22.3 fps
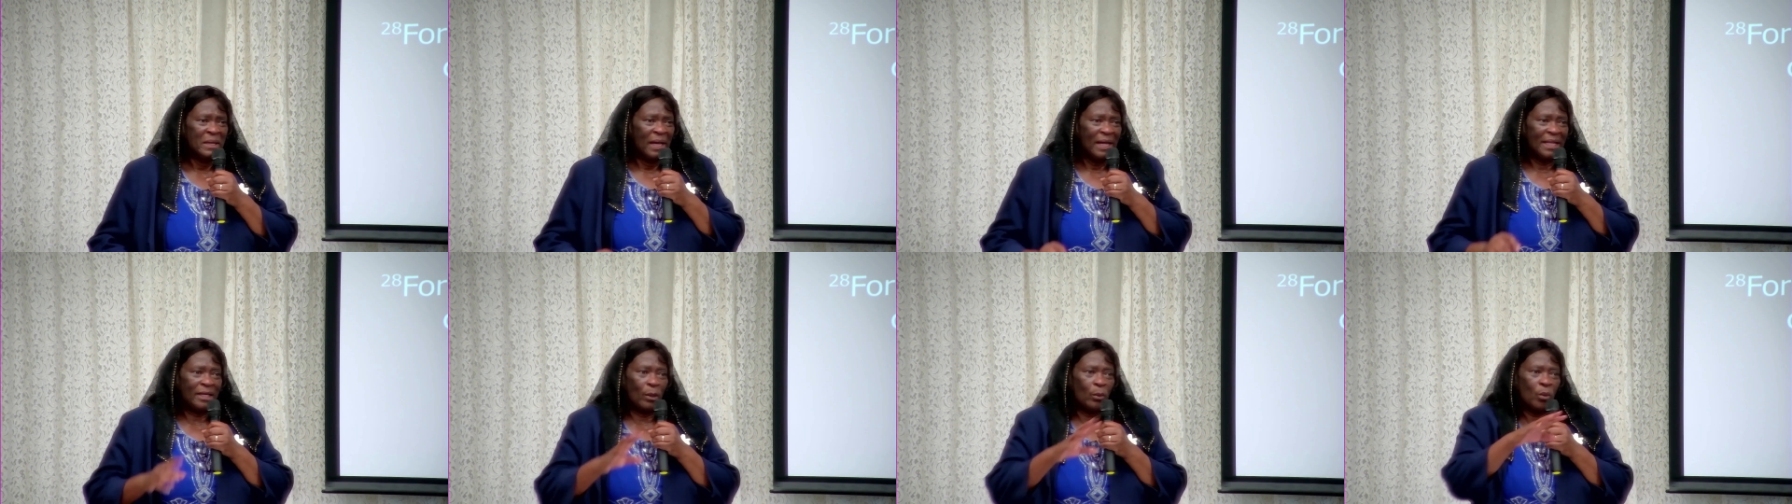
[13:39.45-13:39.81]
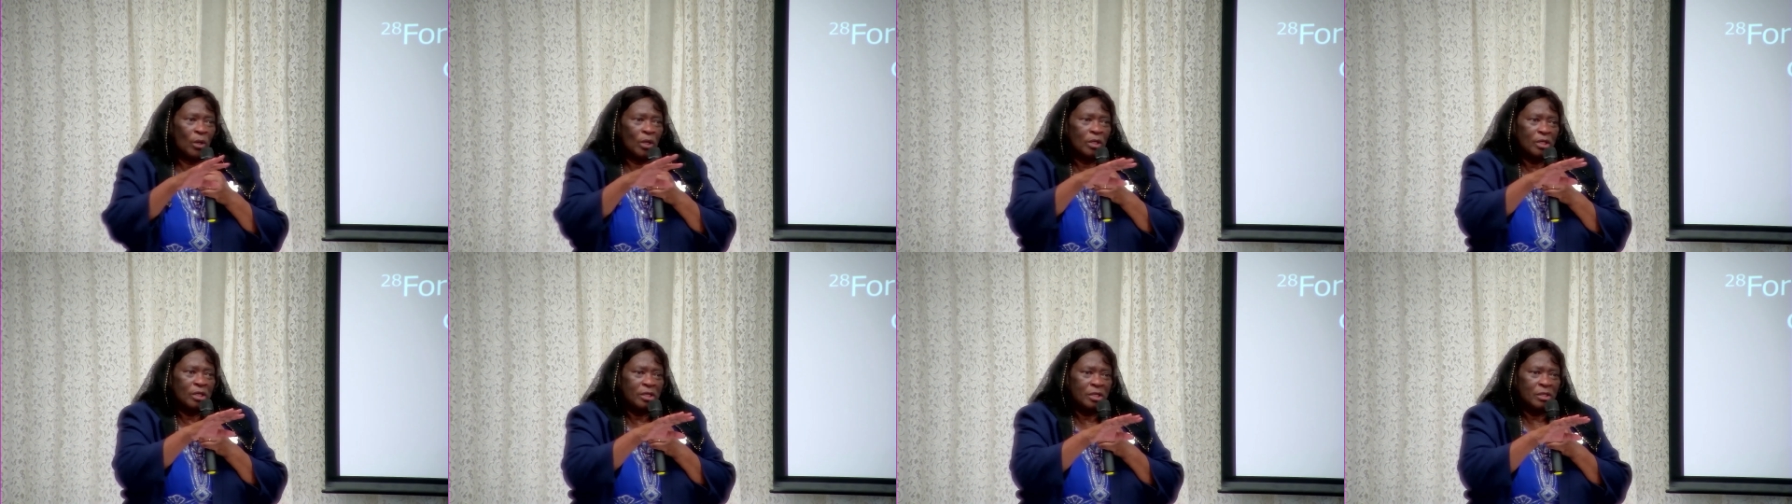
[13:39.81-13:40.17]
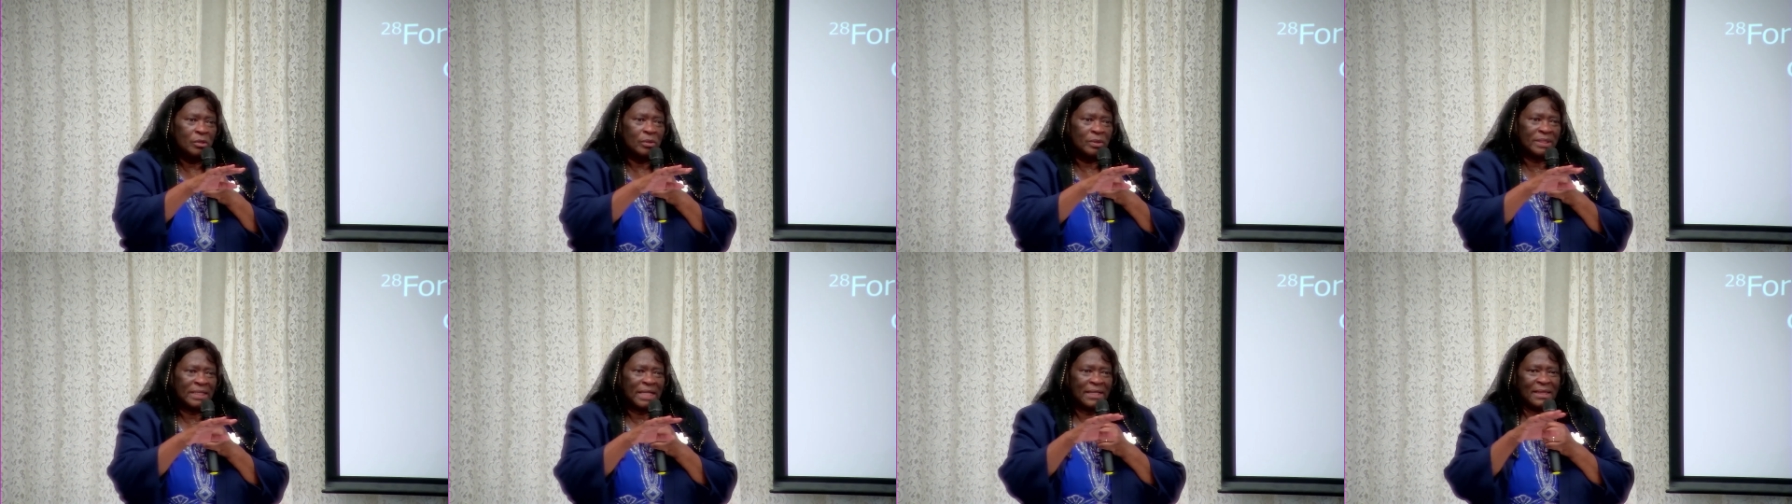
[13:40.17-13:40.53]
And I want
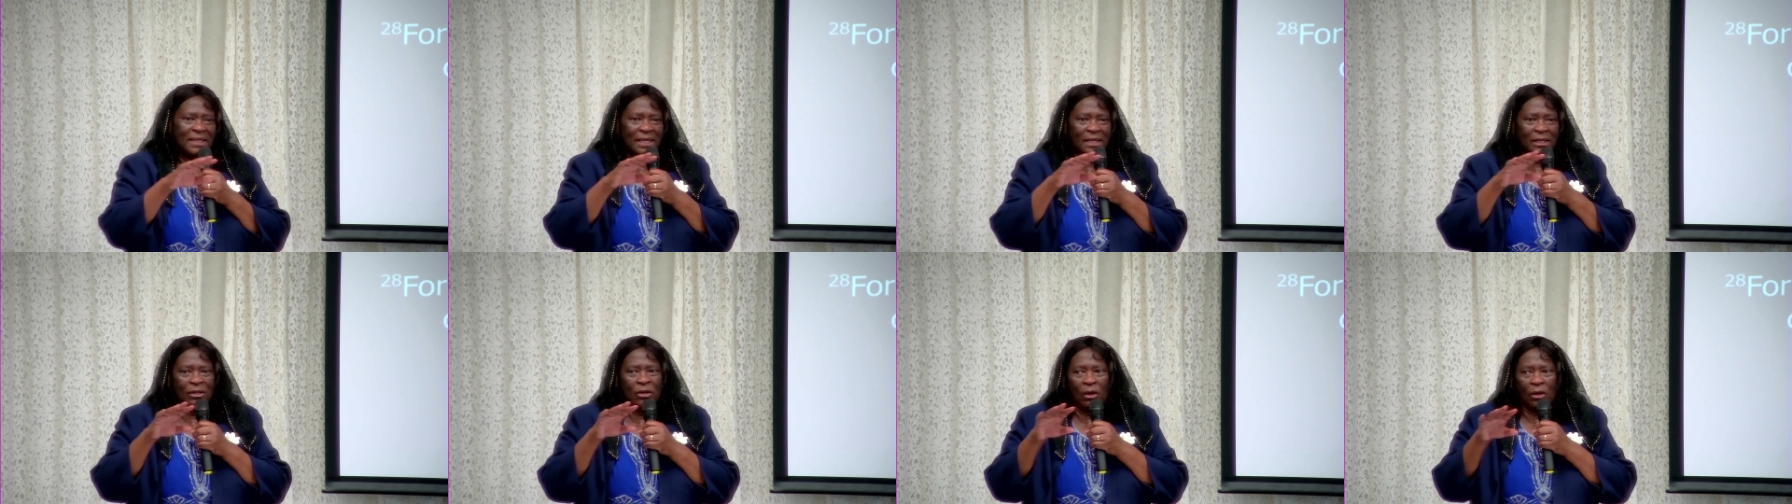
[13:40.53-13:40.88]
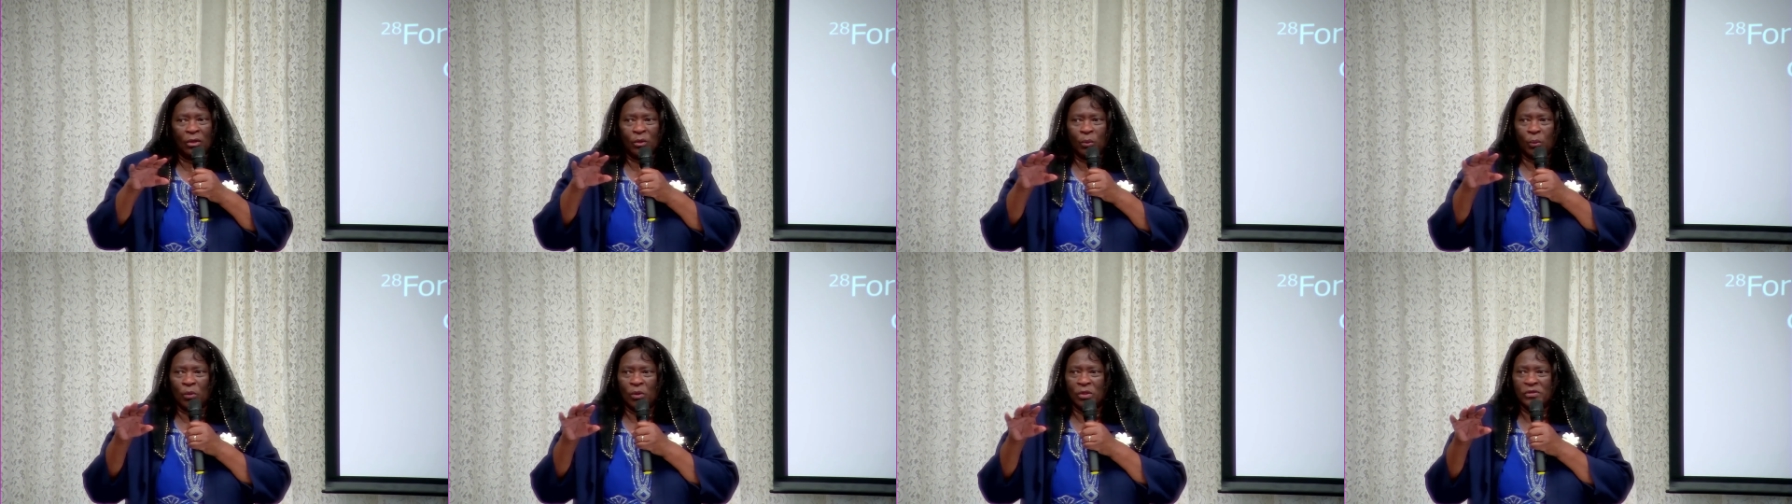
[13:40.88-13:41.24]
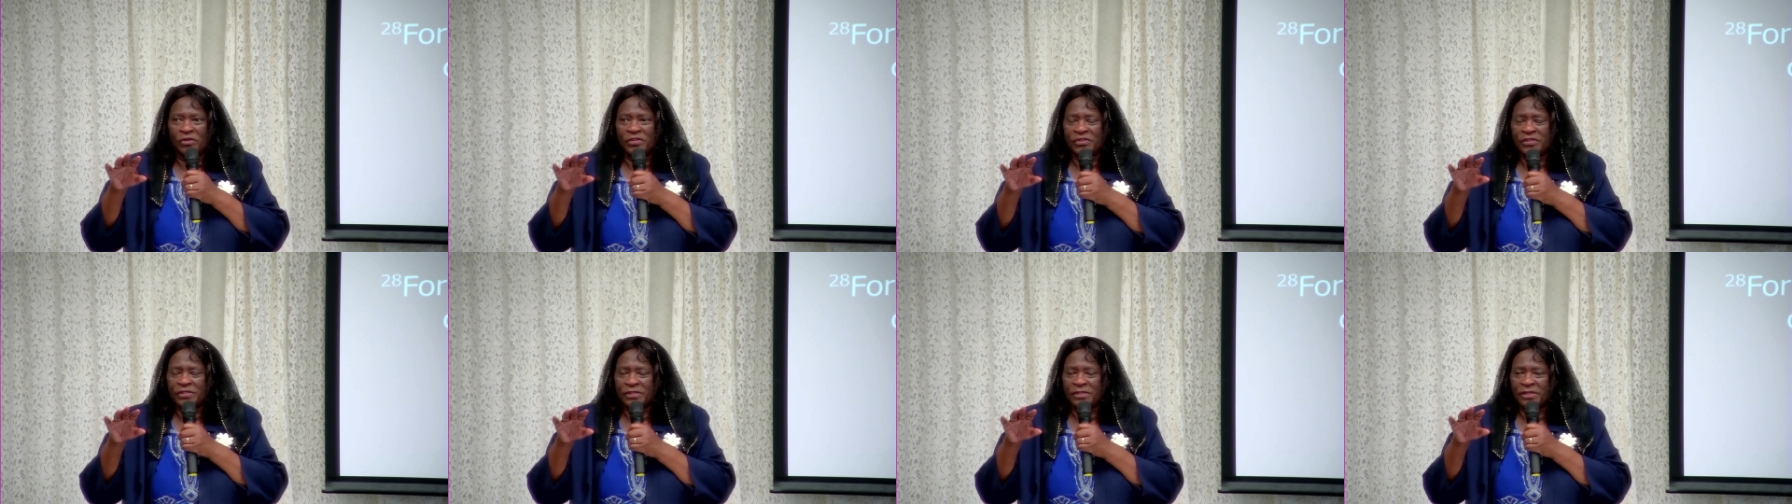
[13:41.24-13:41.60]
you, and I think God
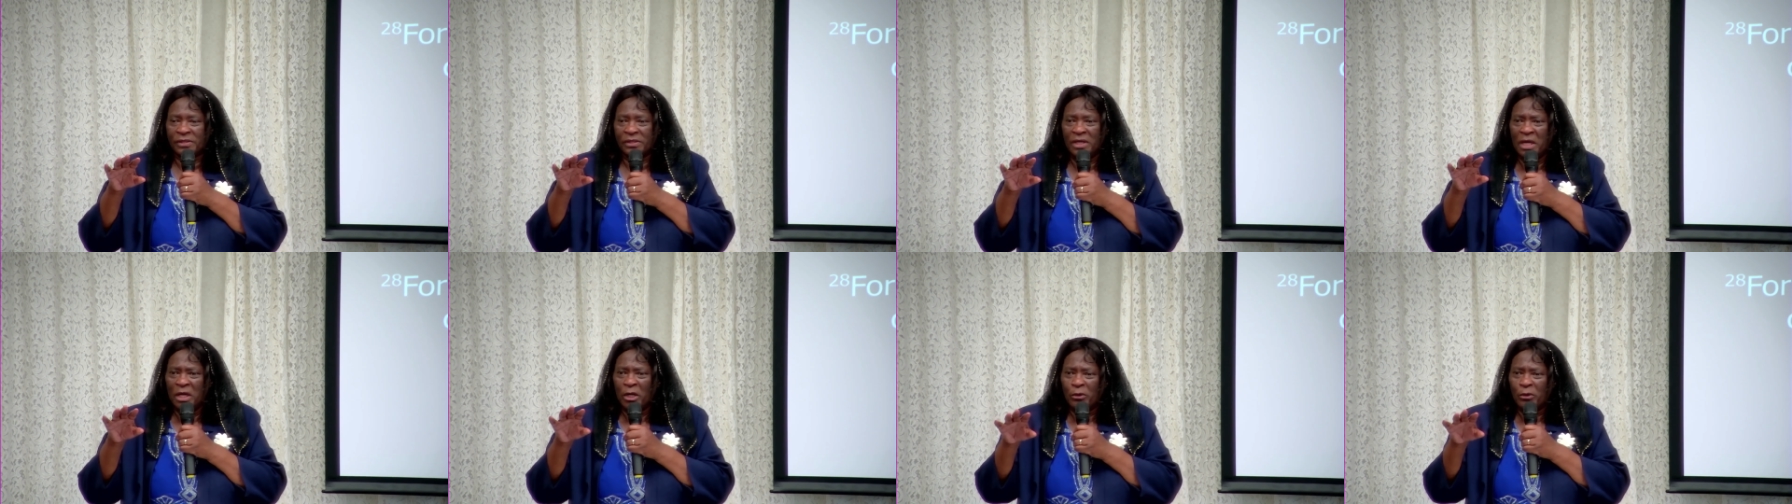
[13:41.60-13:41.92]
wants to